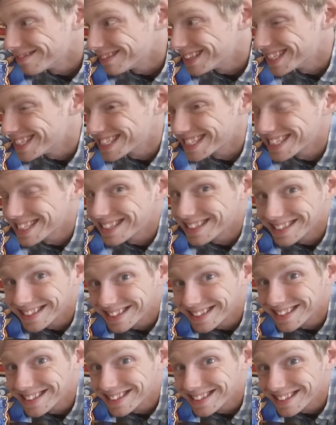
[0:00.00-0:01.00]
Isn't it?
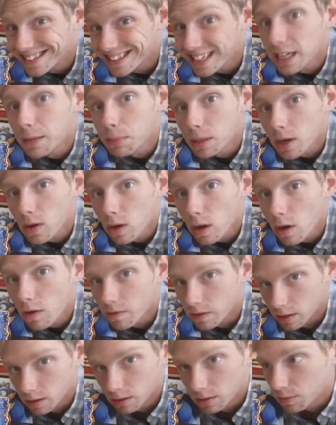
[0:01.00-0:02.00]
You're going to blow it
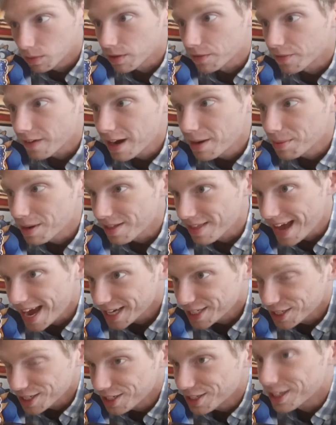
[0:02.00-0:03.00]
over. With your fire breath
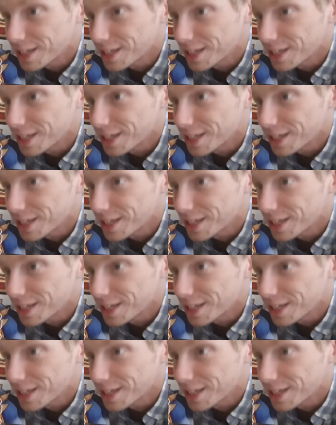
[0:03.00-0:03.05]
action,